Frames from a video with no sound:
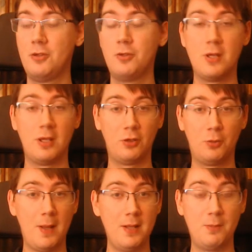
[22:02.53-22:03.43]
explain
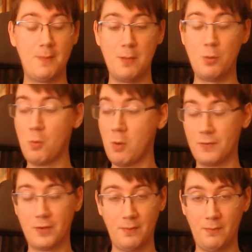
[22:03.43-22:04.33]
to people
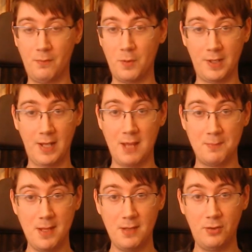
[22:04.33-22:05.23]
what the game
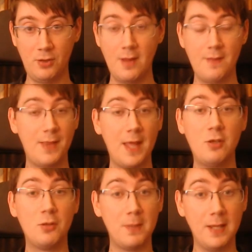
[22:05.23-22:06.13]
is. They could
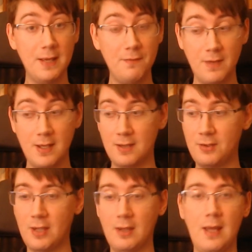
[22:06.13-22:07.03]
be iffy and say,
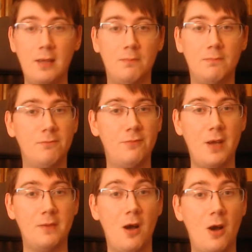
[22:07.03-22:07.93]
"Hey, fine,
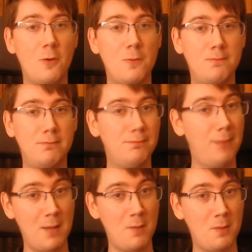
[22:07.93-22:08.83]
I'll play by
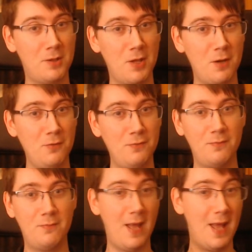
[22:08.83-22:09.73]
myself.
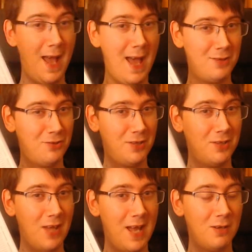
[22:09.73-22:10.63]
It has these
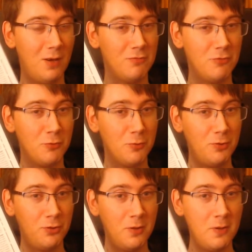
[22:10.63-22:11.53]
AI rules.
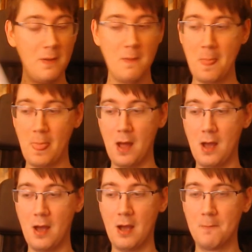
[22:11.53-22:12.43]

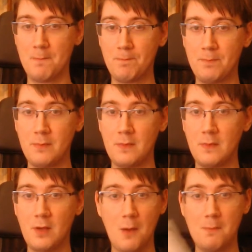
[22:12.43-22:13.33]

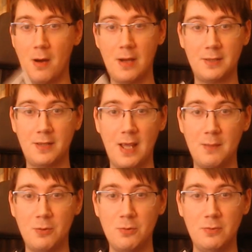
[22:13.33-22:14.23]
Come by the table,
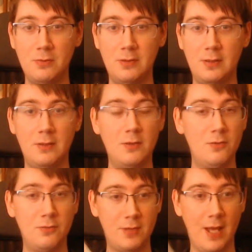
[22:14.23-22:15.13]

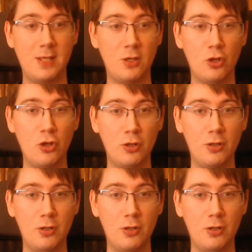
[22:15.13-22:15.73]
take a look,